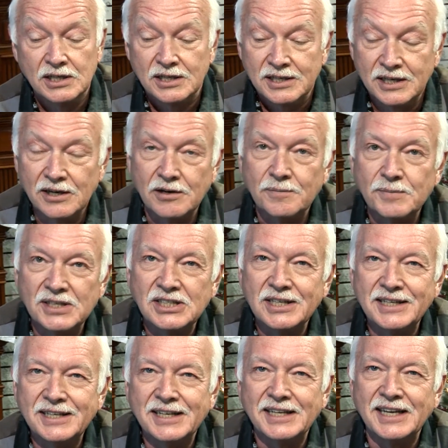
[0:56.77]
You know, but
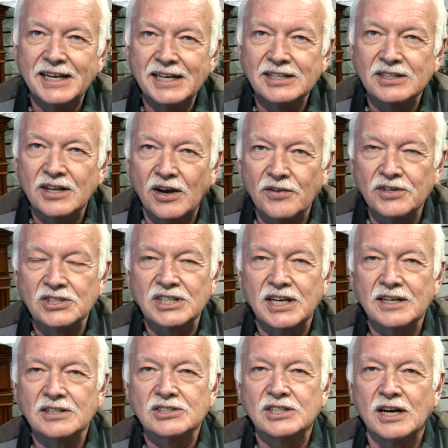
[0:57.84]
you get into all this kind
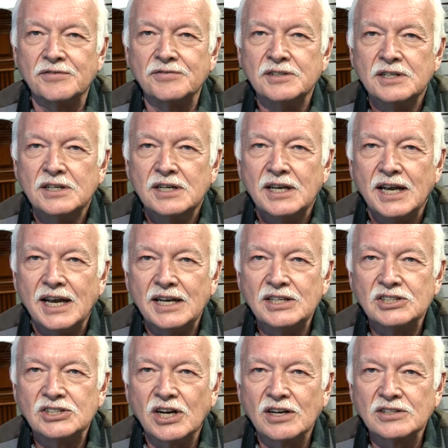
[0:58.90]
of stuff and you
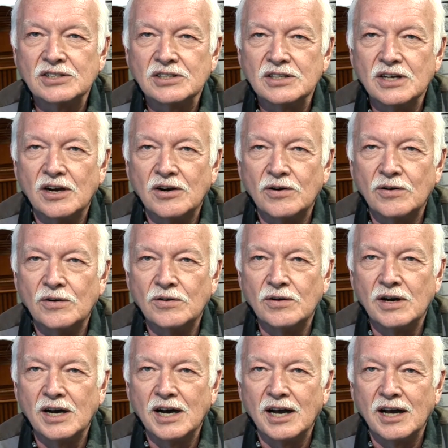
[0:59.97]
start to go,
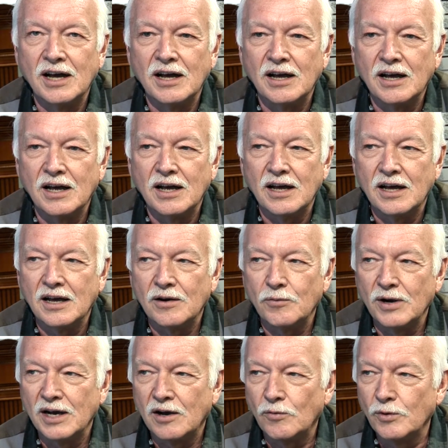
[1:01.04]

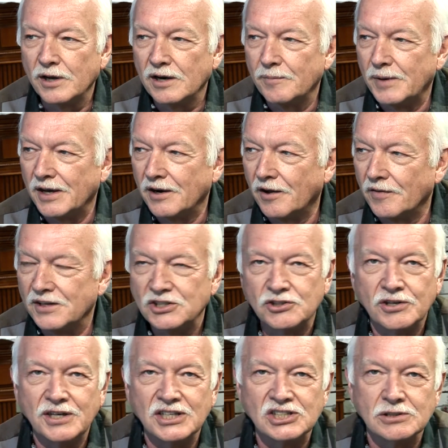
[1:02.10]
well, what about all these
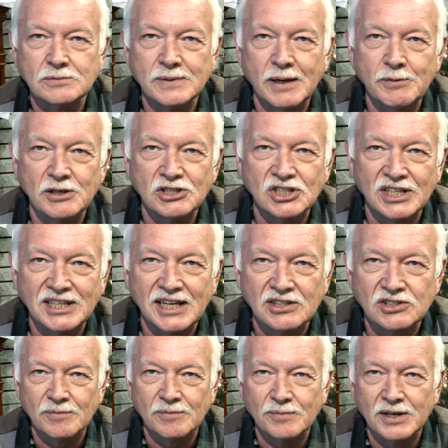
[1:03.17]
traditions? Maybe you should ditch
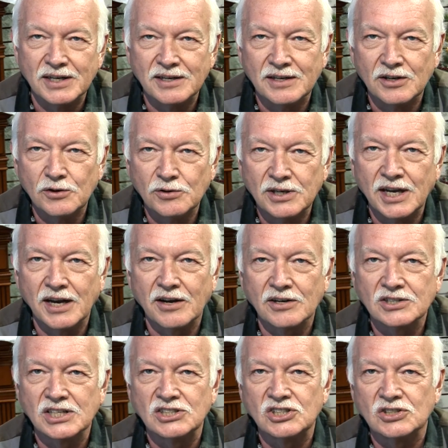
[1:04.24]
and who cares?
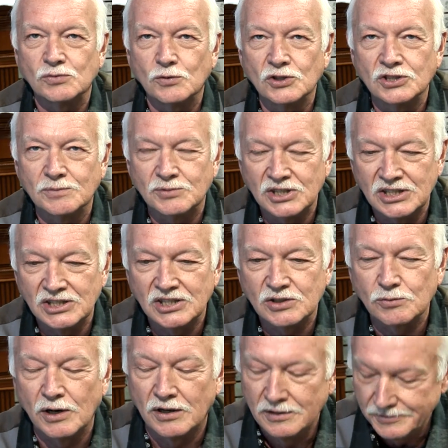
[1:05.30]
Let's just worship Jesus.
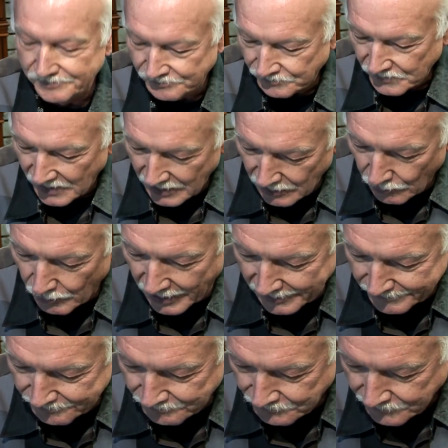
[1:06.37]
Well, you know
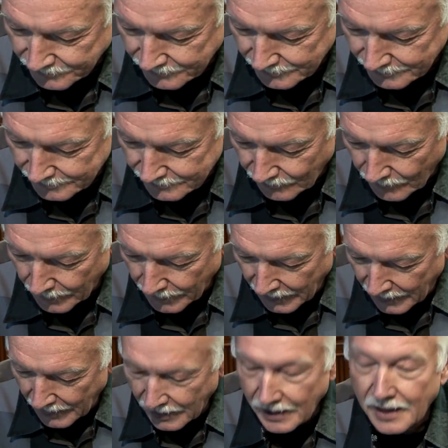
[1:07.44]
what?
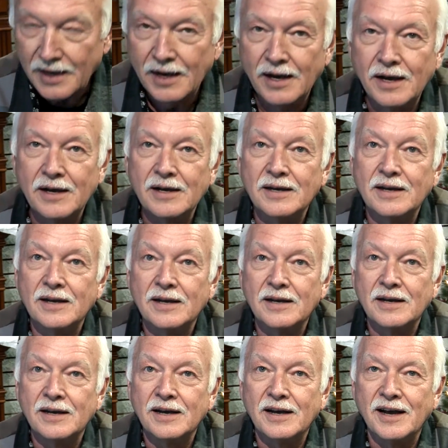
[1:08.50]
I
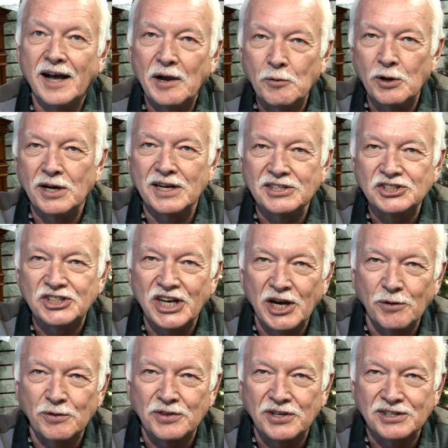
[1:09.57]
want to share
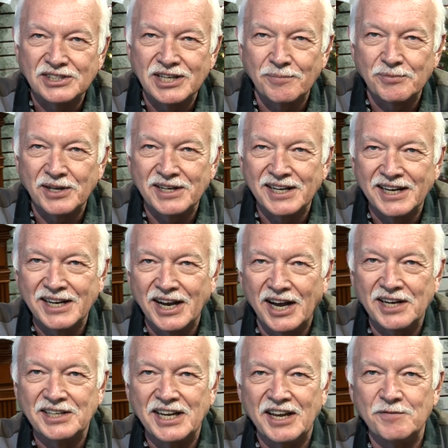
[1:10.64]
with you something that God
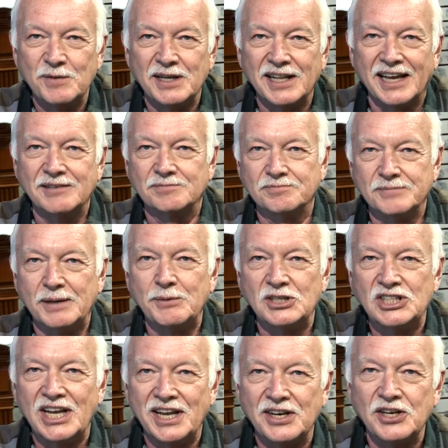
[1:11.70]
gave me like maybe
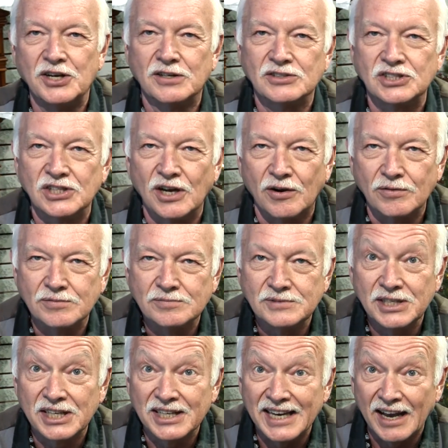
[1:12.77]
10 years ago. You
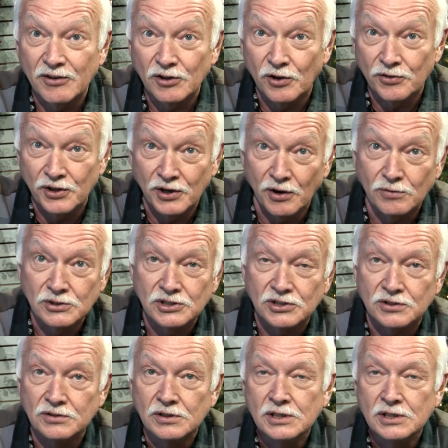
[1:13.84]
can download the notes too.